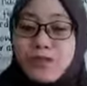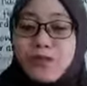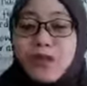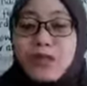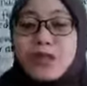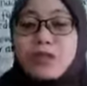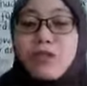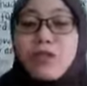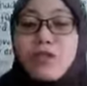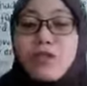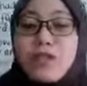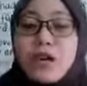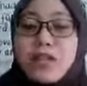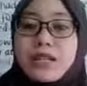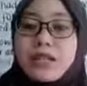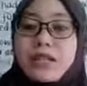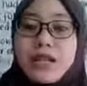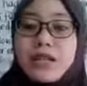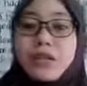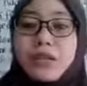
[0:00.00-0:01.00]
these few
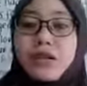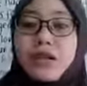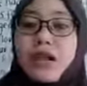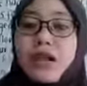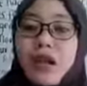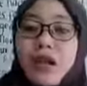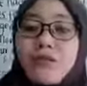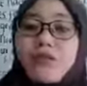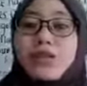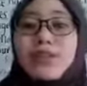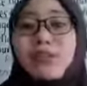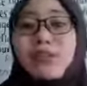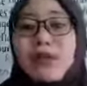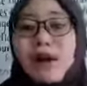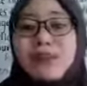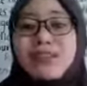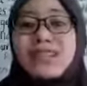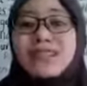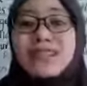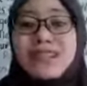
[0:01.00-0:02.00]
months, and we have
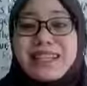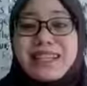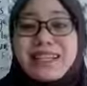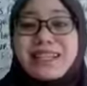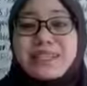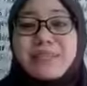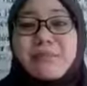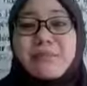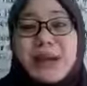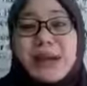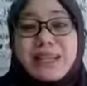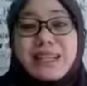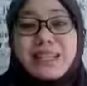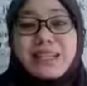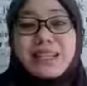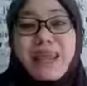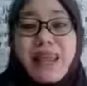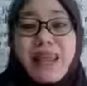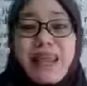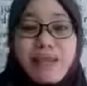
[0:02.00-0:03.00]
about 6
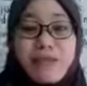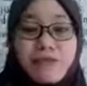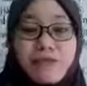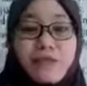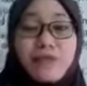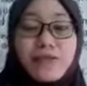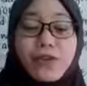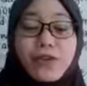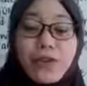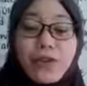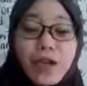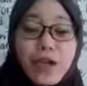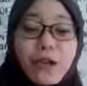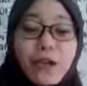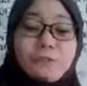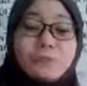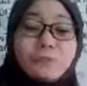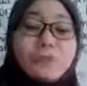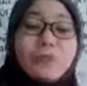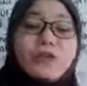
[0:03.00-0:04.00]
months left,
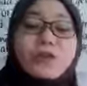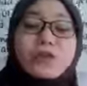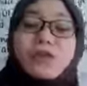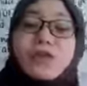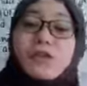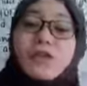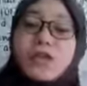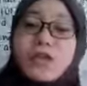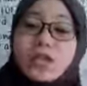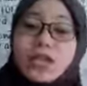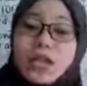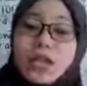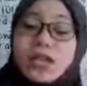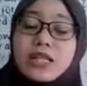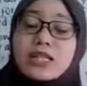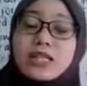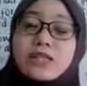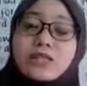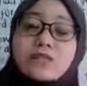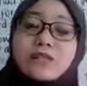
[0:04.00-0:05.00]
okay. So if your child
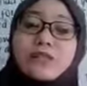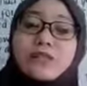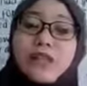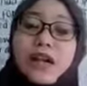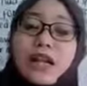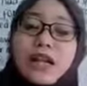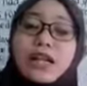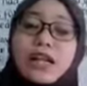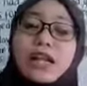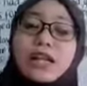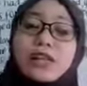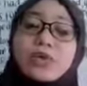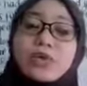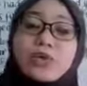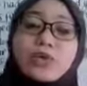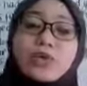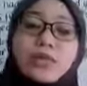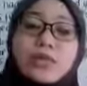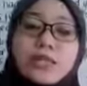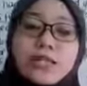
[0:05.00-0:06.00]
is still failing, then
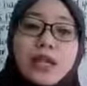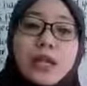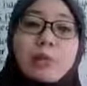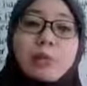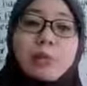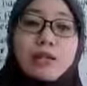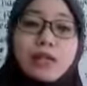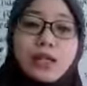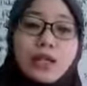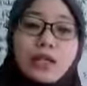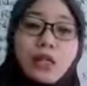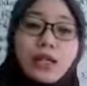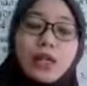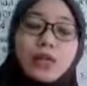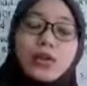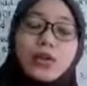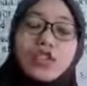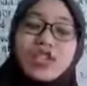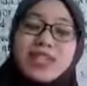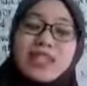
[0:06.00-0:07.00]
do something.
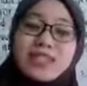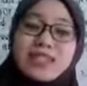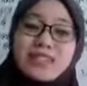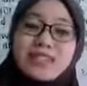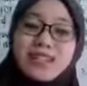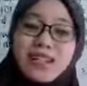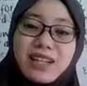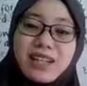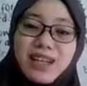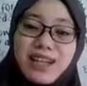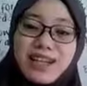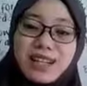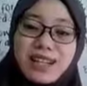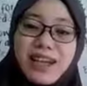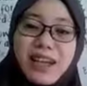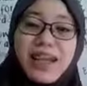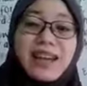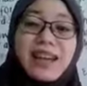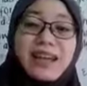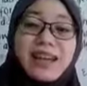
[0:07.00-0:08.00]
Don't just sit
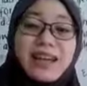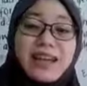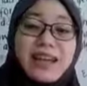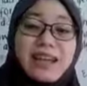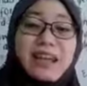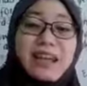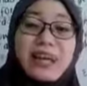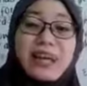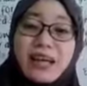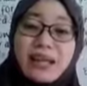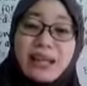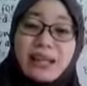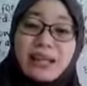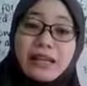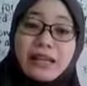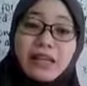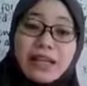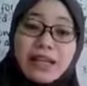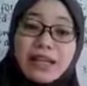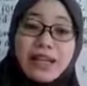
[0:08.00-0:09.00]
and then
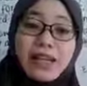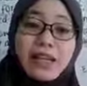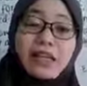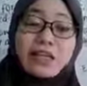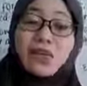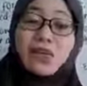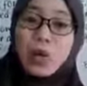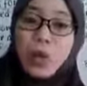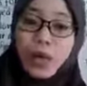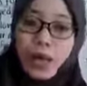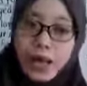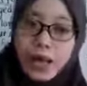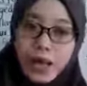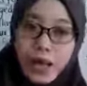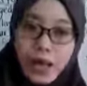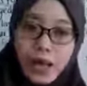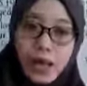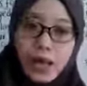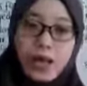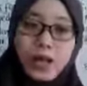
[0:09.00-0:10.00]
think that it's
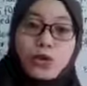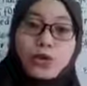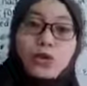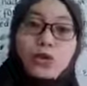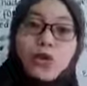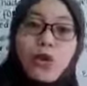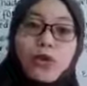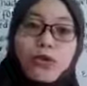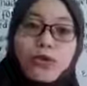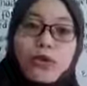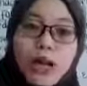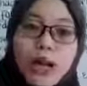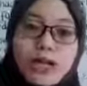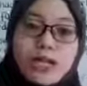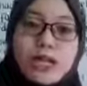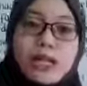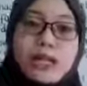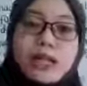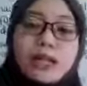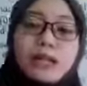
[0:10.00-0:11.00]
okay. Do not
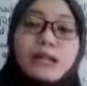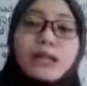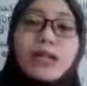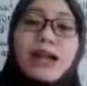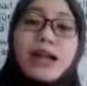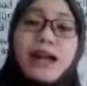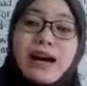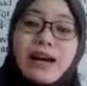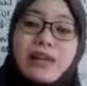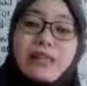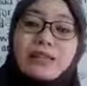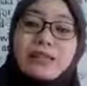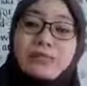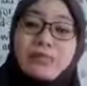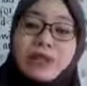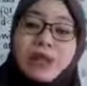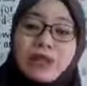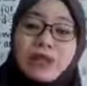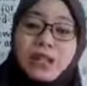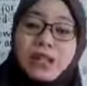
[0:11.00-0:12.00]
rush until the last
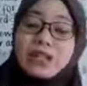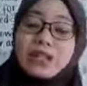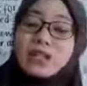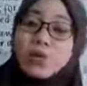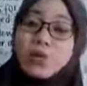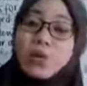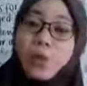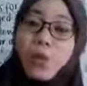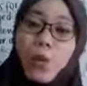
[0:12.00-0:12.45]
minute.